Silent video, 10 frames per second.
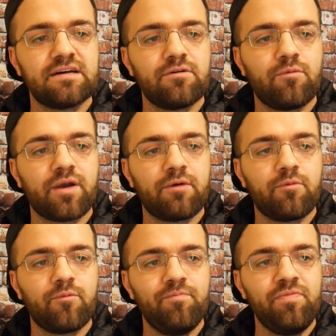
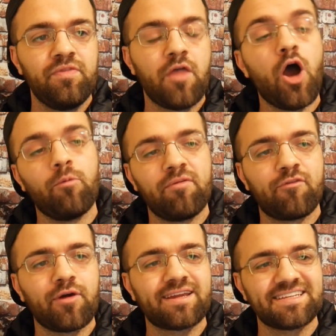
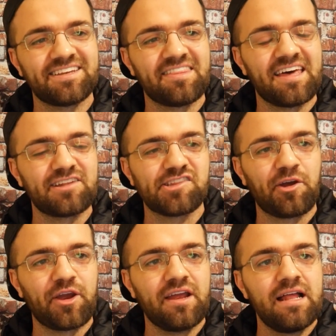before I get into that,
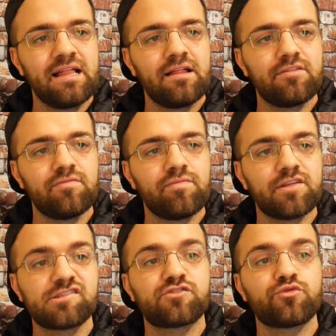sorry.
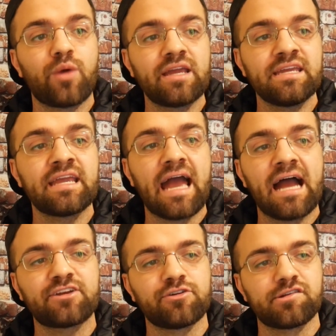The striking
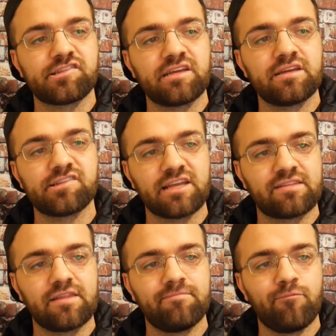accuracy is like
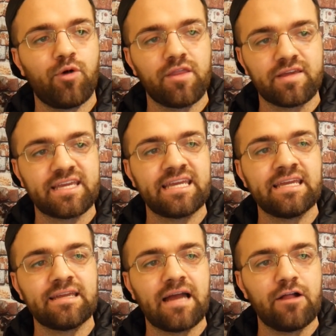one of the
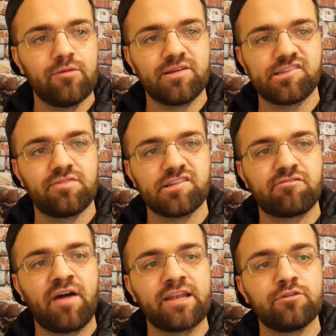key elements of this fight.